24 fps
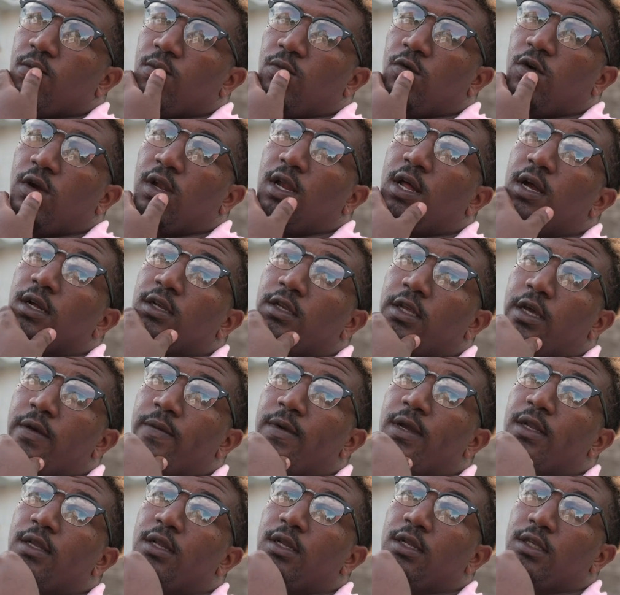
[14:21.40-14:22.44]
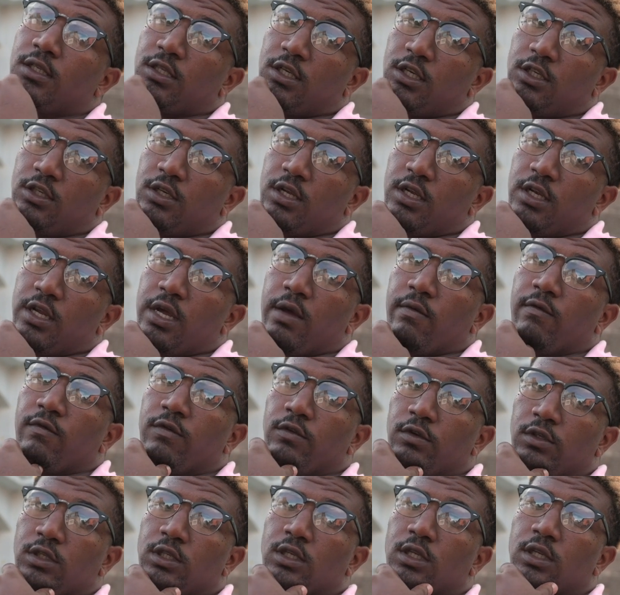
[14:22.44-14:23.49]
Well, a long time, I tell you that I'm damn
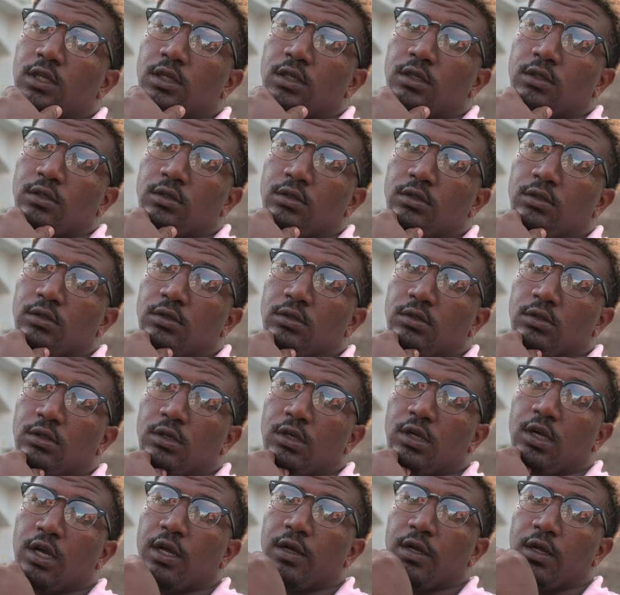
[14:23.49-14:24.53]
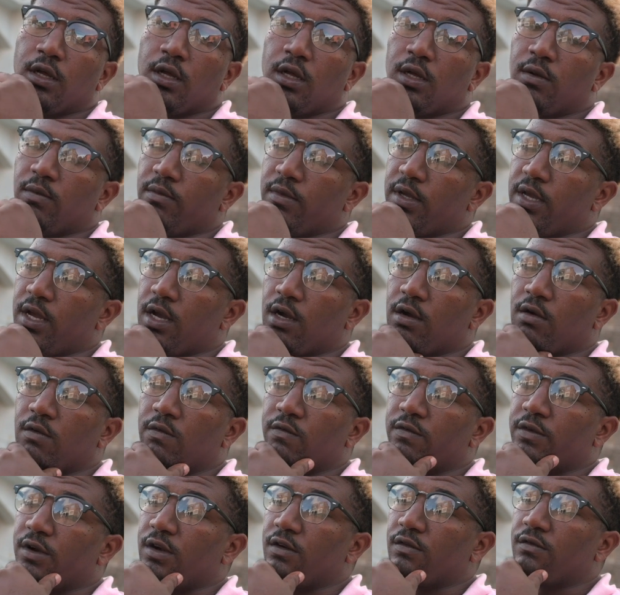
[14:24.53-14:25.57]
foot still. Because I come
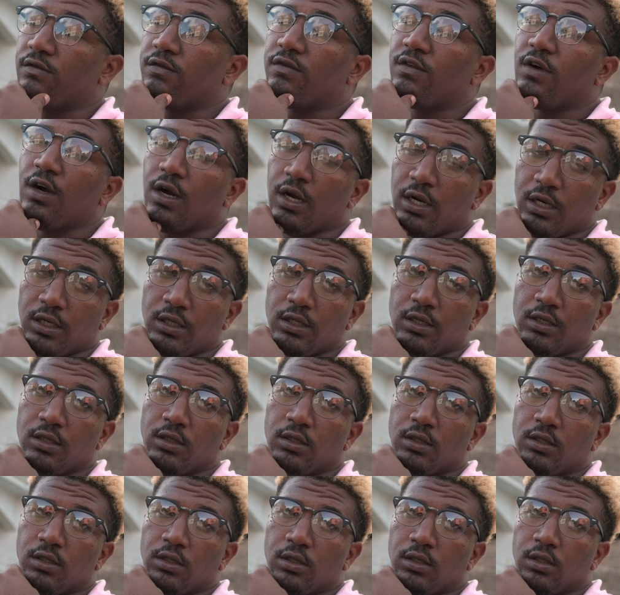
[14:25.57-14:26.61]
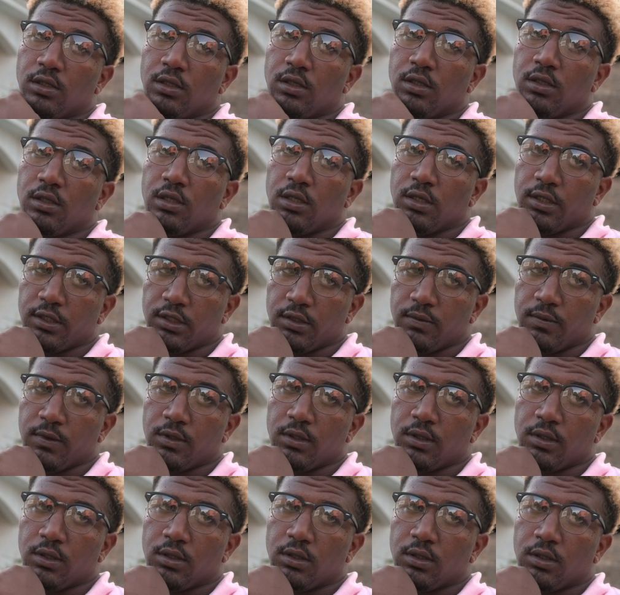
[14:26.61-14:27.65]
from far. You see me?
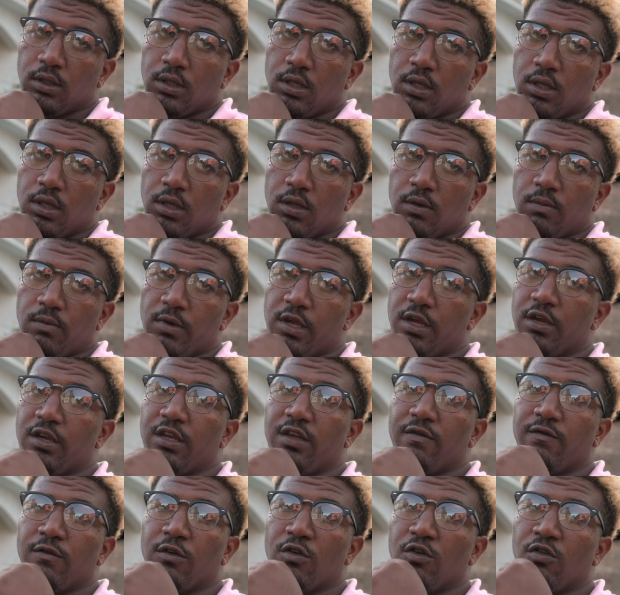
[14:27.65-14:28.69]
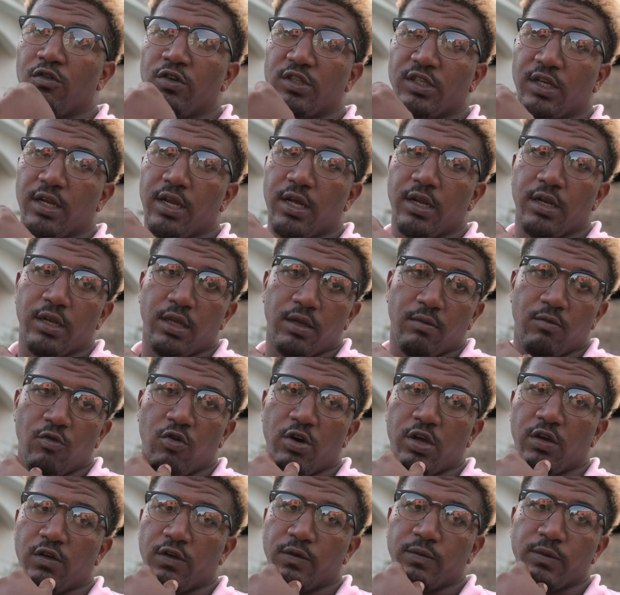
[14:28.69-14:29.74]
Me even closer than them
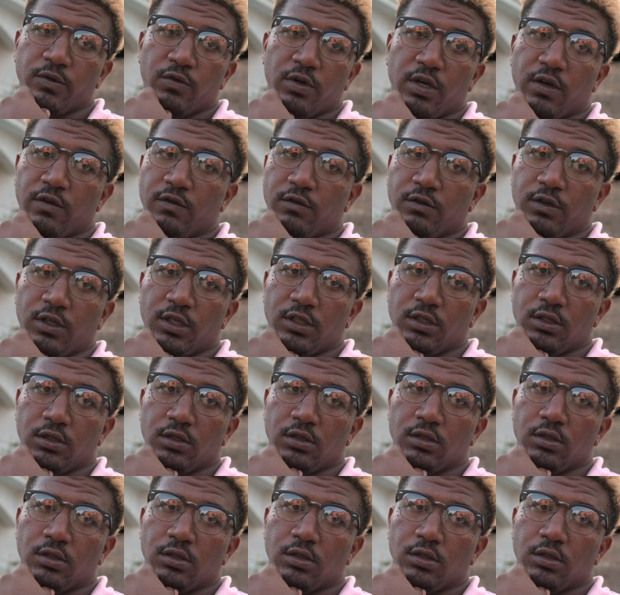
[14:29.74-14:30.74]
boy whatever you say.